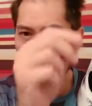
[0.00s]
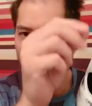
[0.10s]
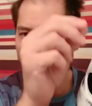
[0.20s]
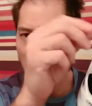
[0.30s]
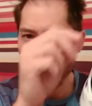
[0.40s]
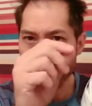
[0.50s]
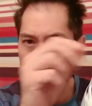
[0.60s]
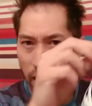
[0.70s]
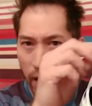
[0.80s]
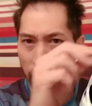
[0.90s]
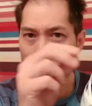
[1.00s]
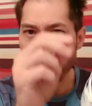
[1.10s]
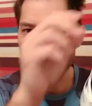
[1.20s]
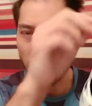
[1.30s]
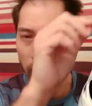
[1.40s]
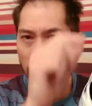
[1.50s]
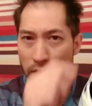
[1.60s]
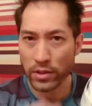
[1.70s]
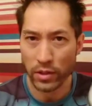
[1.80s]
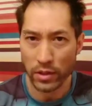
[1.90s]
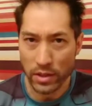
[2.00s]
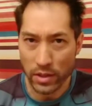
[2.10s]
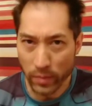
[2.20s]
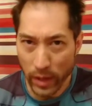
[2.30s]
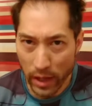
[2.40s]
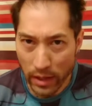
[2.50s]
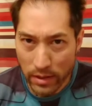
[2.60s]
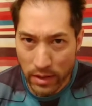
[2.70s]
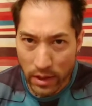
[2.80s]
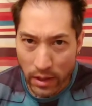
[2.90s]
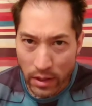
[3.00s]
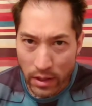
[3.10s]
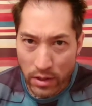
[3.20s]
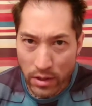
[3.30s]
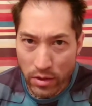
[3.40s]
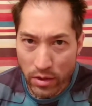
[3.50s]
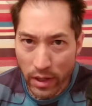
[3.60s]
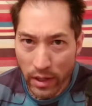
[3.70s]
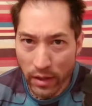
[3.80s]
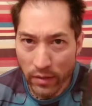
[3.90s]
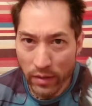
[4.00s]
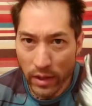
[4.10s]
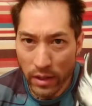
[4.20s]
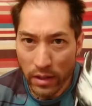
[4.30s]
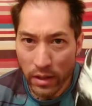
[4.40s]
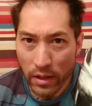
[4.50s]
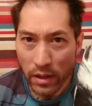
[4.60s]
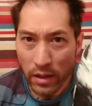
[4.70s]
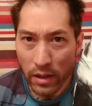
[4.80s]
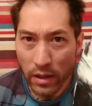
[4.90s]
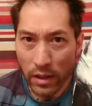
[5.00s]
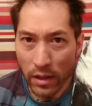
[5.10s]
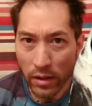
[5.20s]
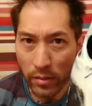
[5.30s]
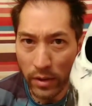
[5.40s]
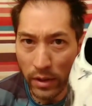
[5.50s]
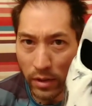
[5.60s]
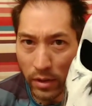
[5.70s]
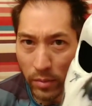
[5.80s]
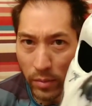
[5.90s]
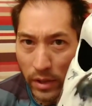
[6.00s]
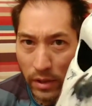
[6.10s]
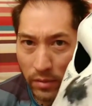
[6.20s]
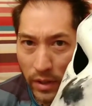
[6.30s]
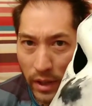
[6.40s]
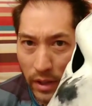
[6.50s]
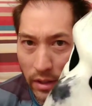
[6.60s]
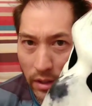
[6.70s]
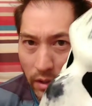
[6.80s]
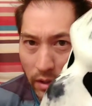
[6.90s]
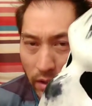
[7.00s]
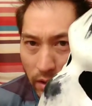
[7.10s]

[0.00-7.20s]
and I just kind of tapped it around in certain spots to try to give it a little bit of that